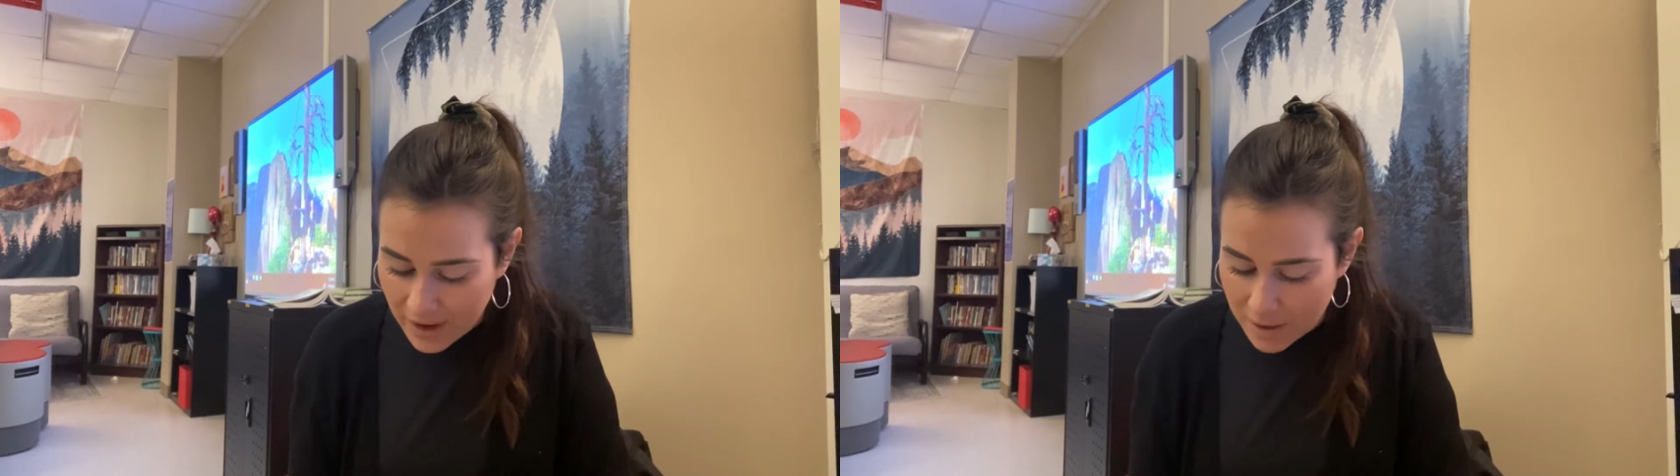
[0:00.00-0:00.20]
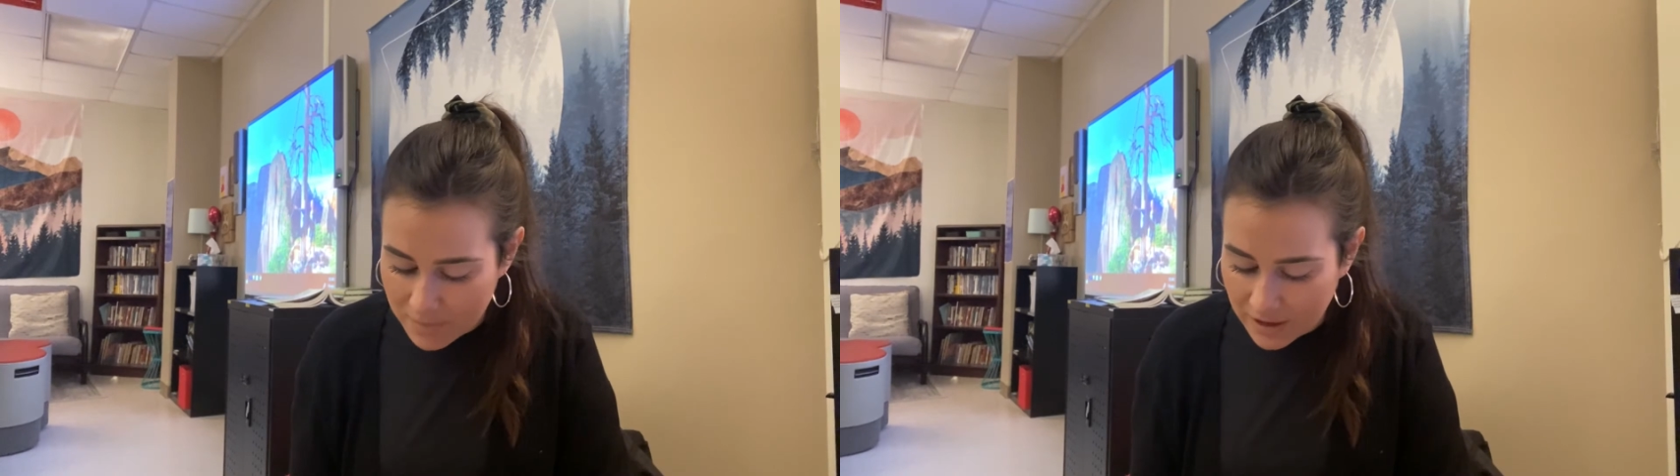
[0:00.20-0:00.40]

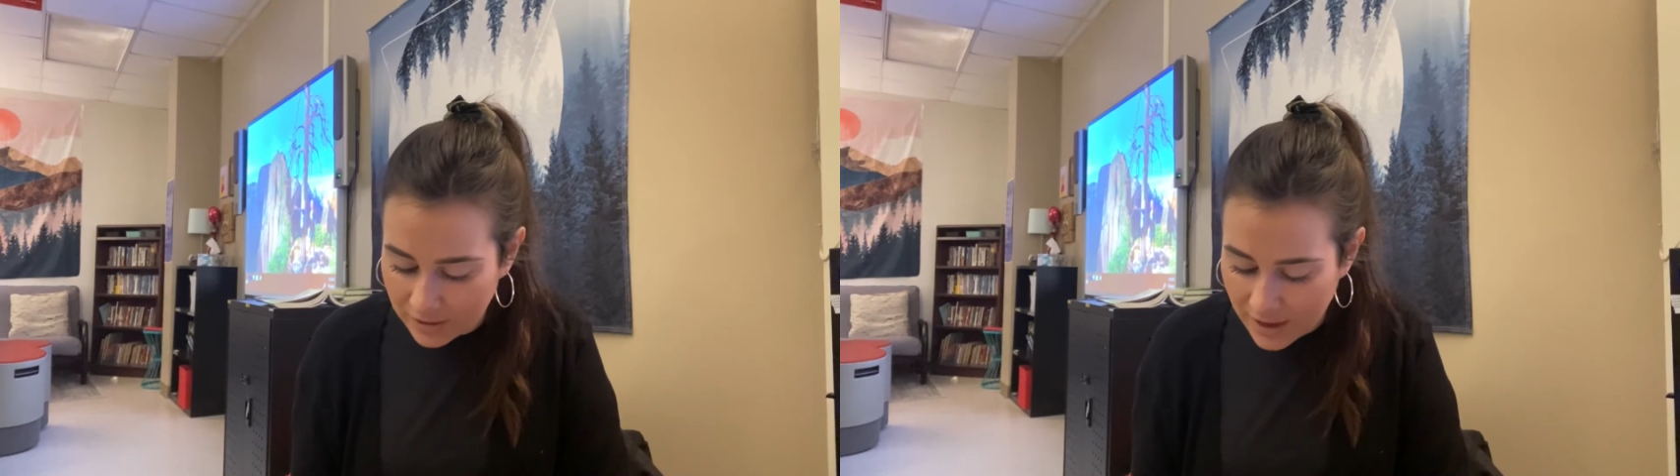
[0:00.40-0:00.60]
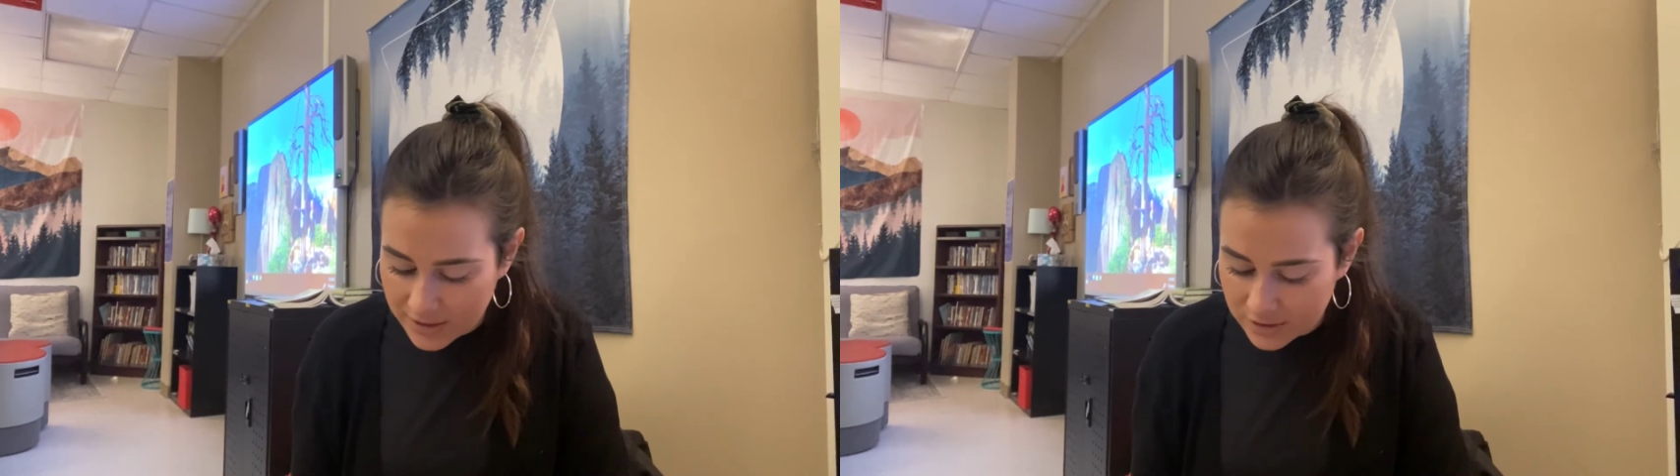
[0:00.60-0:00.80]
I made a
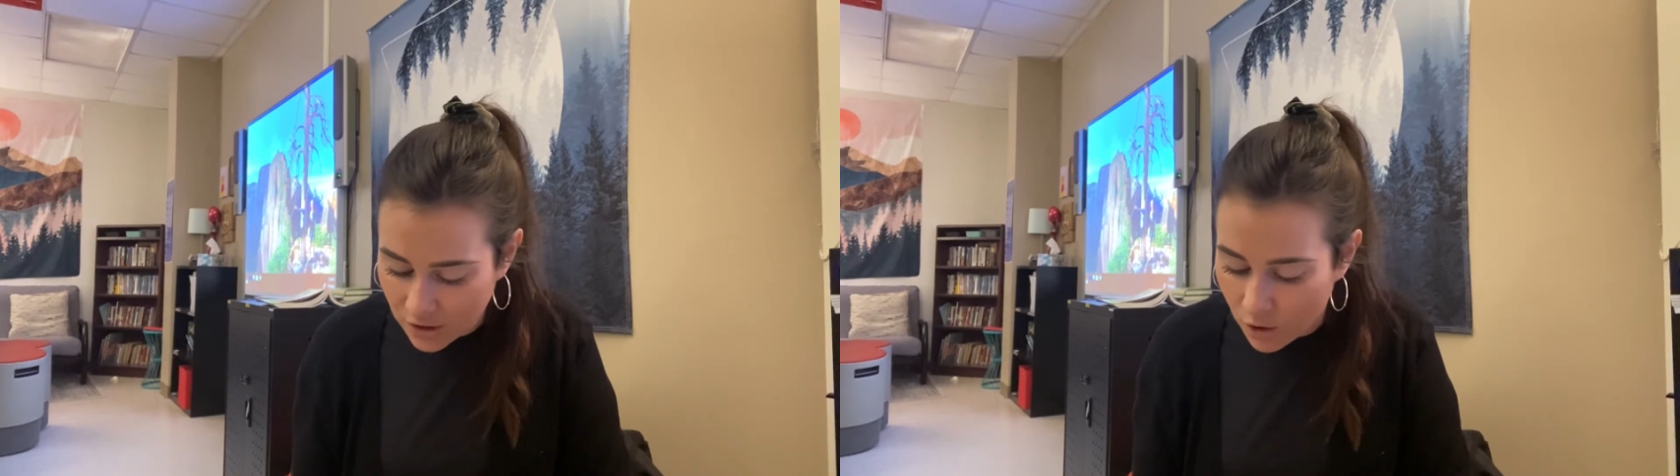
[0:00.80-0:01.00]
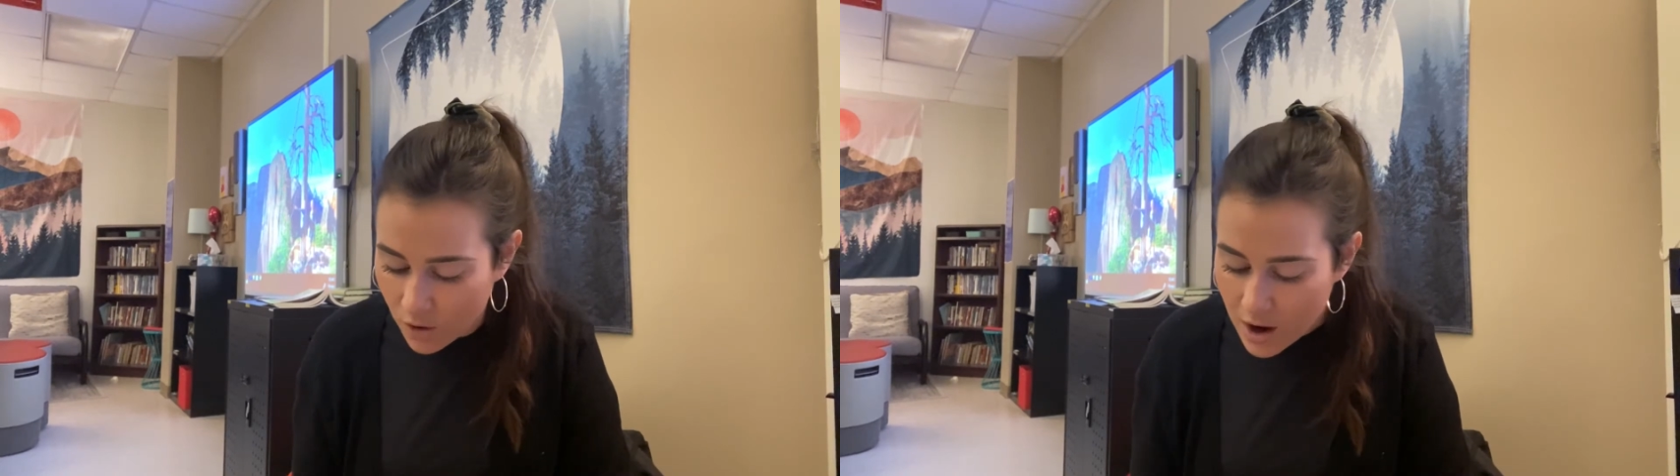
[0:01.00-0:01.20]

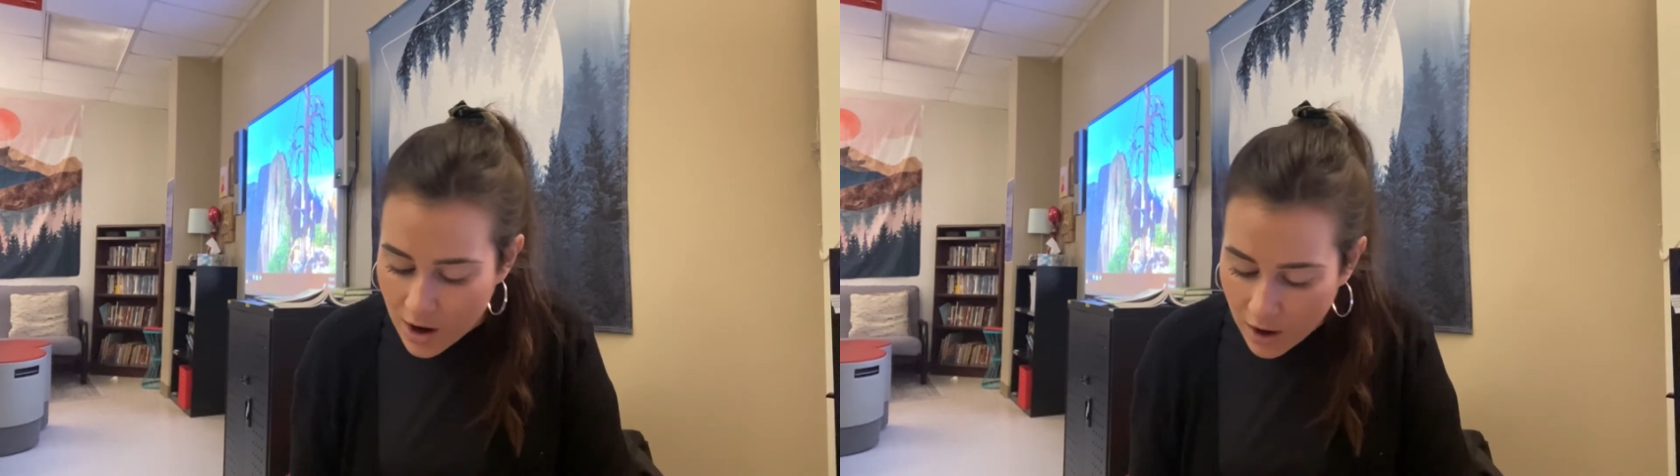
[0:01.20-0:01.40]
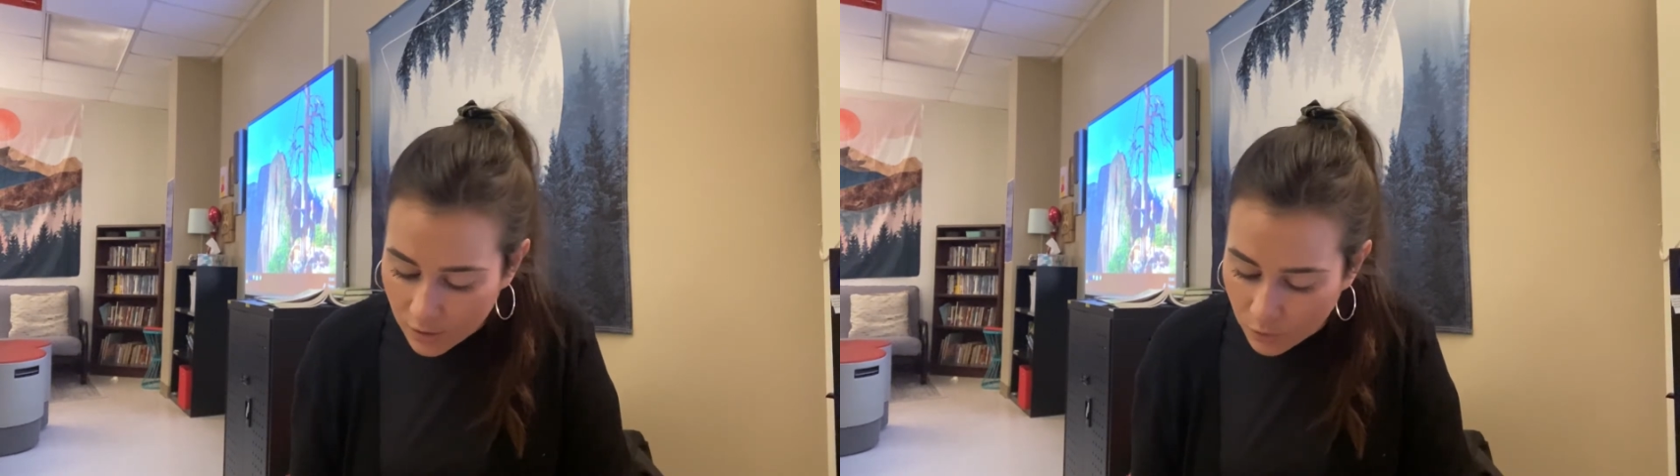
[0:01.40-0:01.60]
lasso
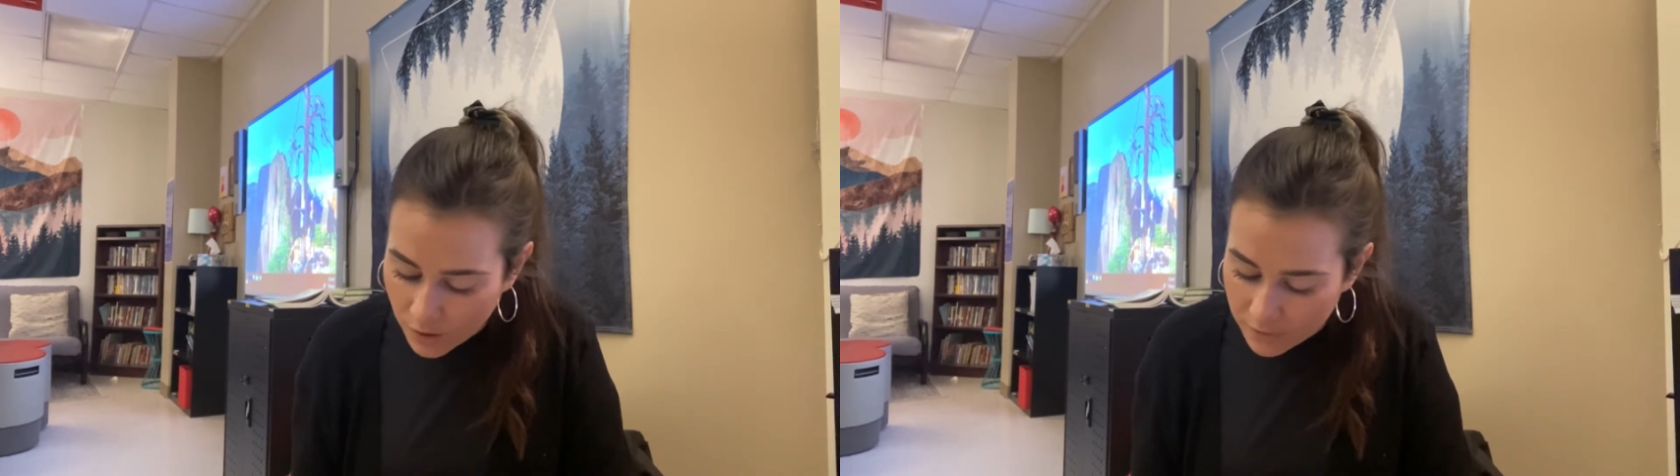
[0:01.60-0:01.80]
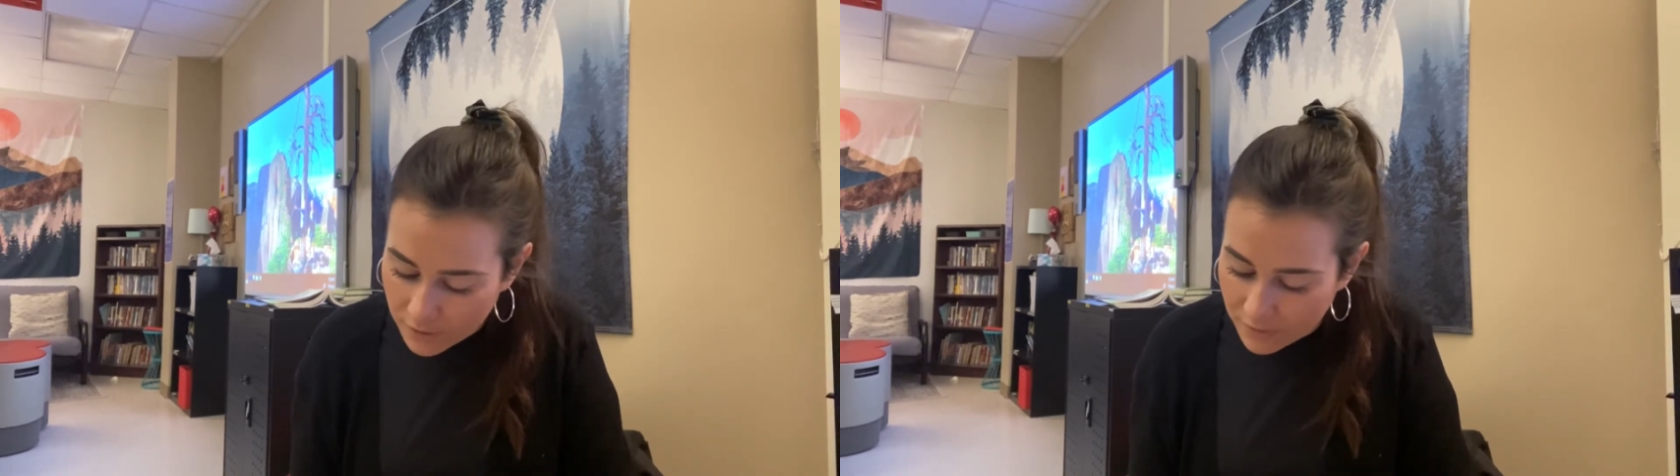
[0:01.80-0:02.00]
out of one
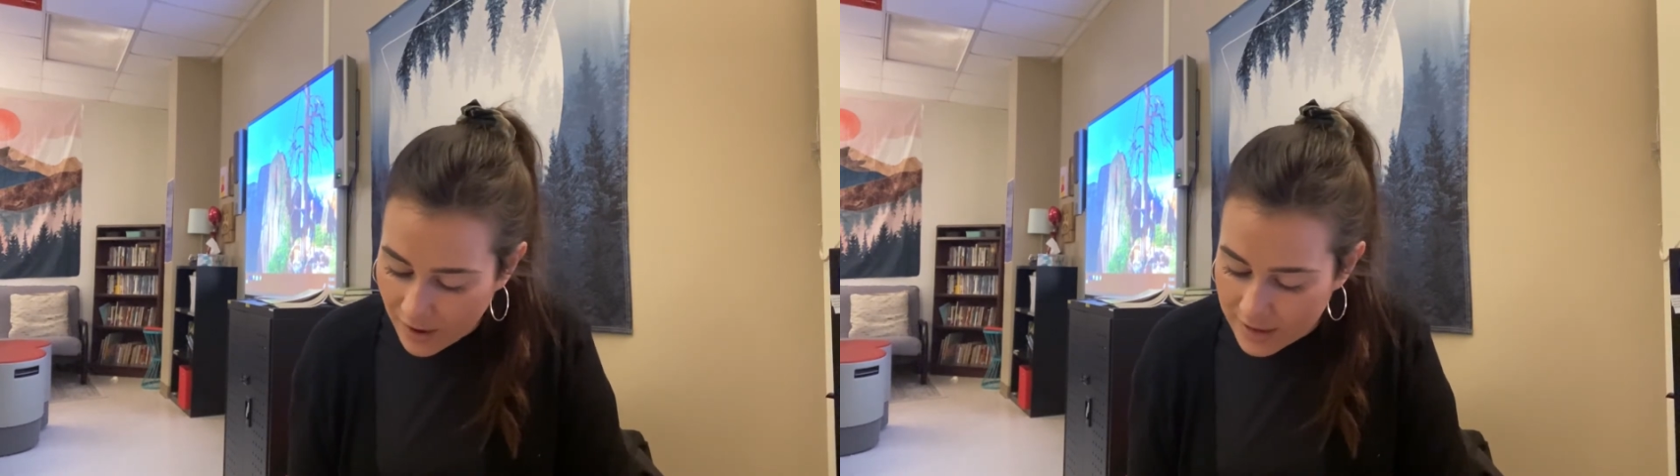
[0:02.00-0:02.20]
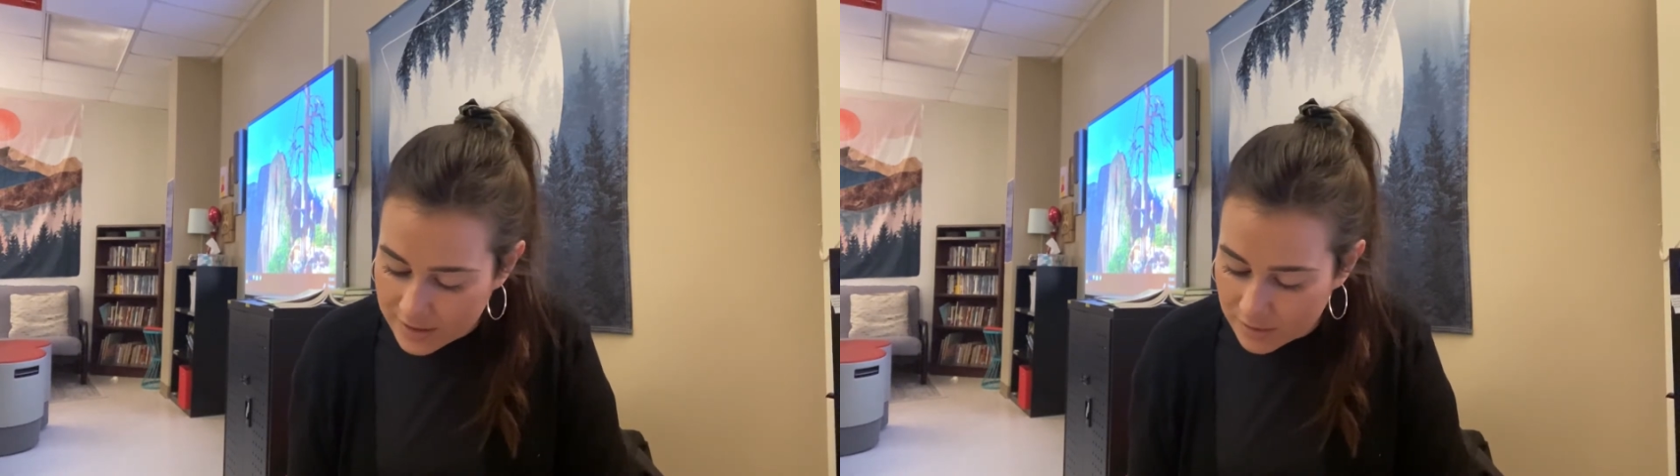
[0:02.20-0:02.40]
of the vines